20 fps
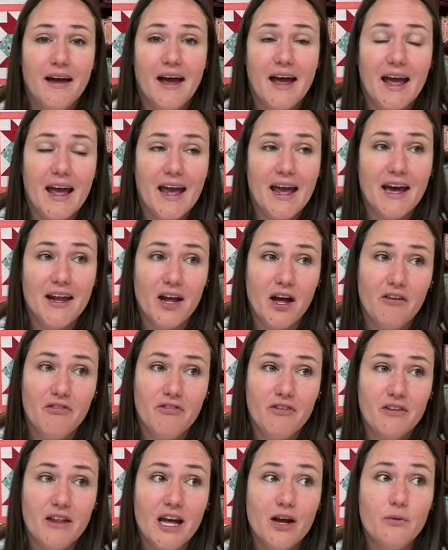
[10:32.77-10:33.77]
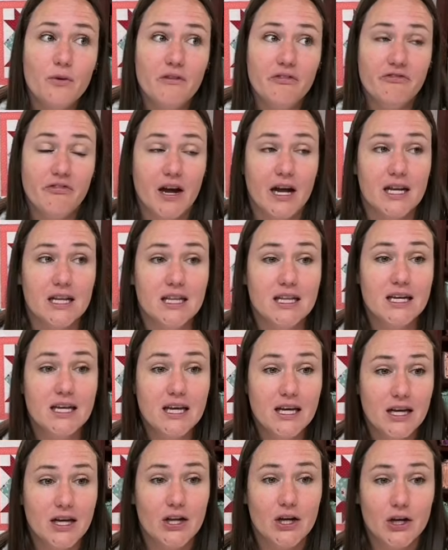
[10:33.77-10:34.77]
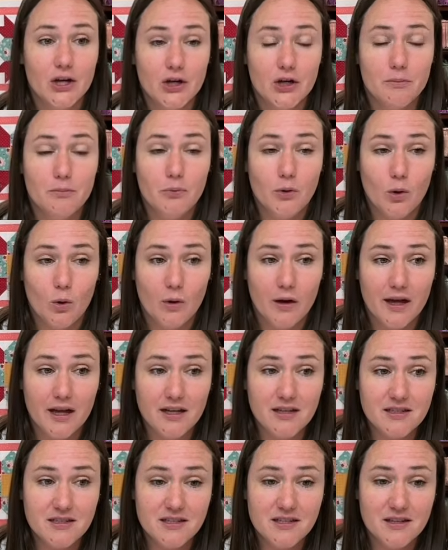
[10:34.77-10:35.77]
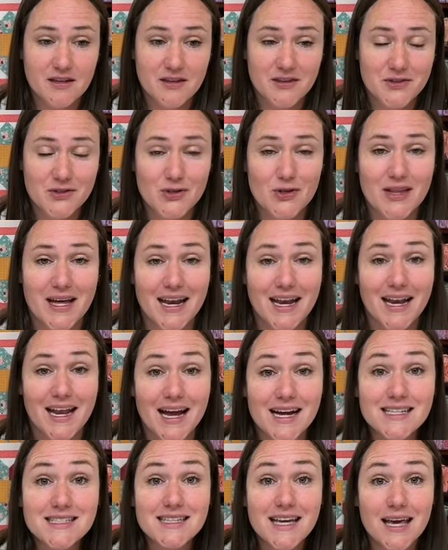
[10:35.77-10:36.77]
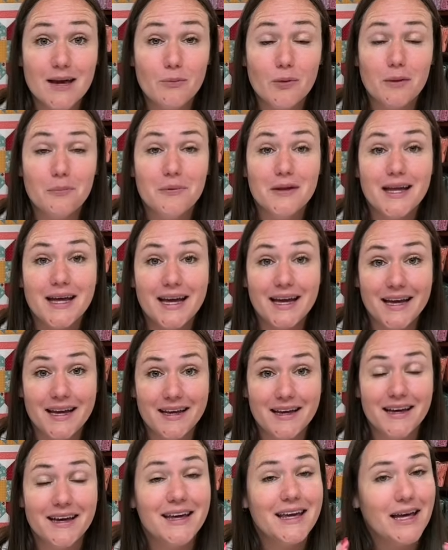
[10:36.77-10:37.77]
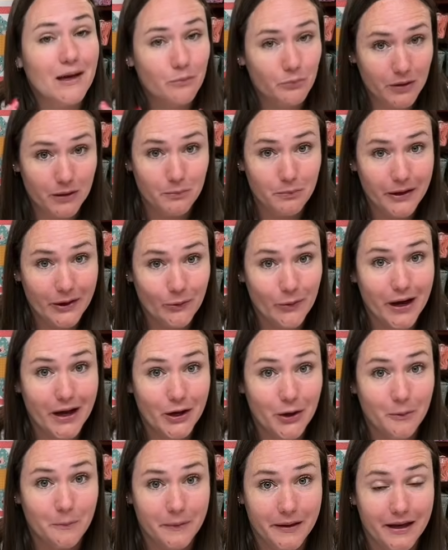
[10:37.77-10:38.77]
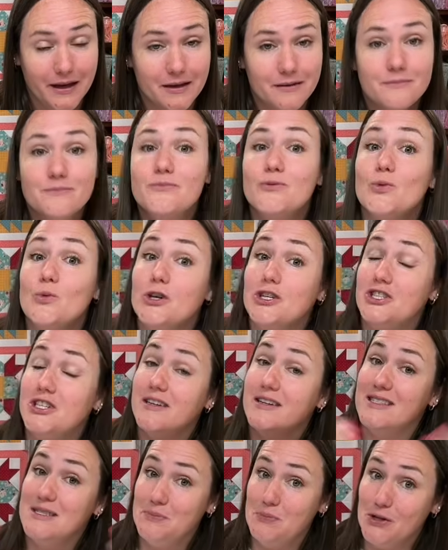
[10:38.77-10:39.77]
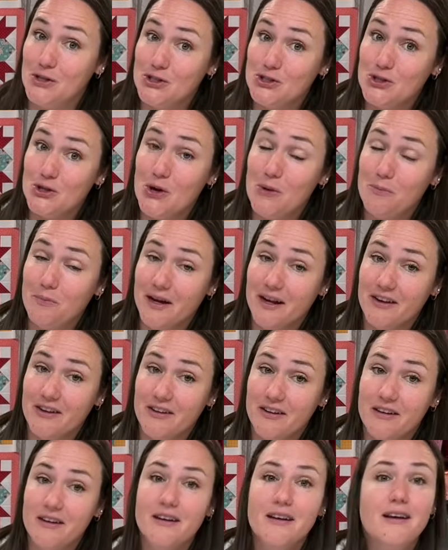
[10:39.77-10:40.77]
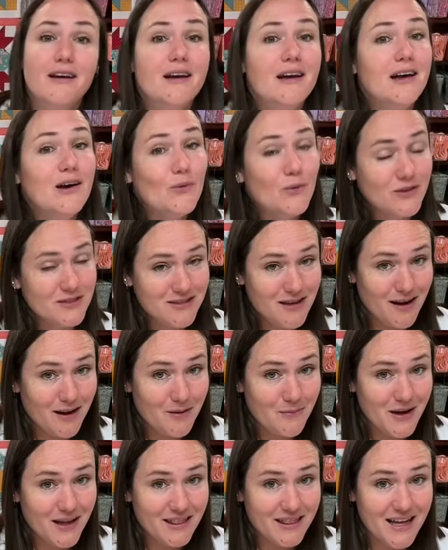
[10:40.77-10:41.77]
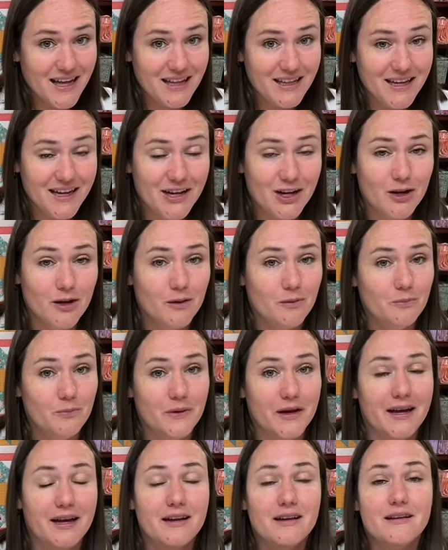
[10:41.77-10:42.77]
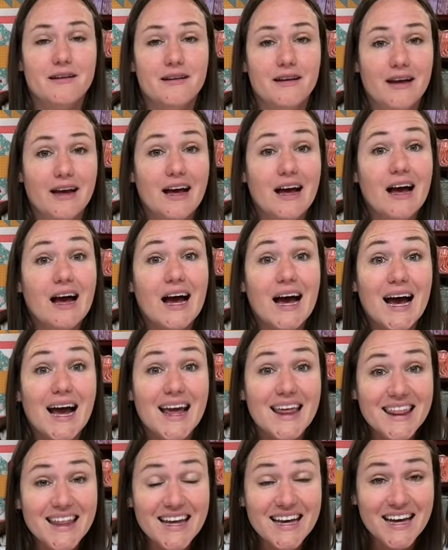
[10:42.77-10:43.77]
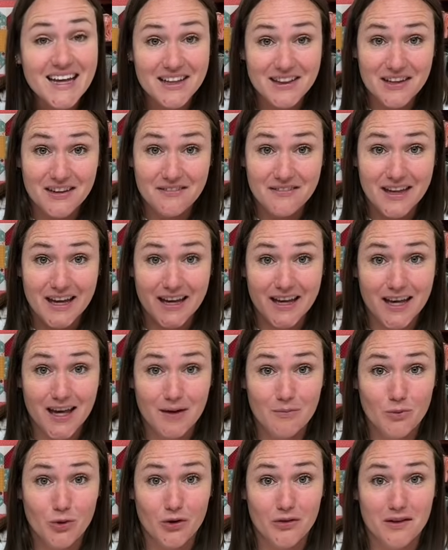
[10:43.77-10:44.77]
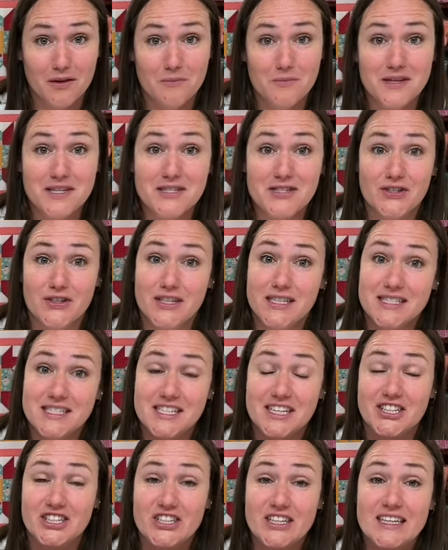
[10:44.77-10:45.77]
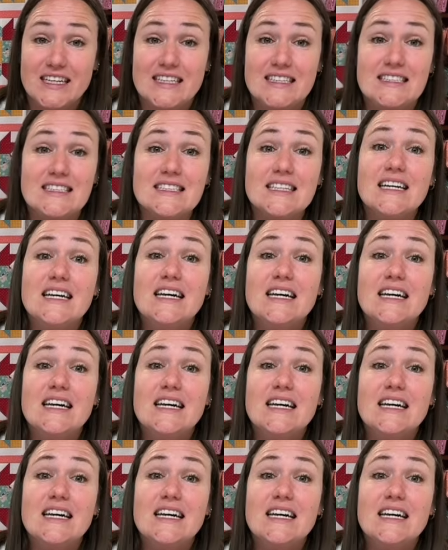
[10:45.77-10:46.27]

And I feel like we finally hit a good point so that next game we play can be BYOB, which is build your own bundle. We'll talk about that later, but I think I love that game more than Mystery Stitches.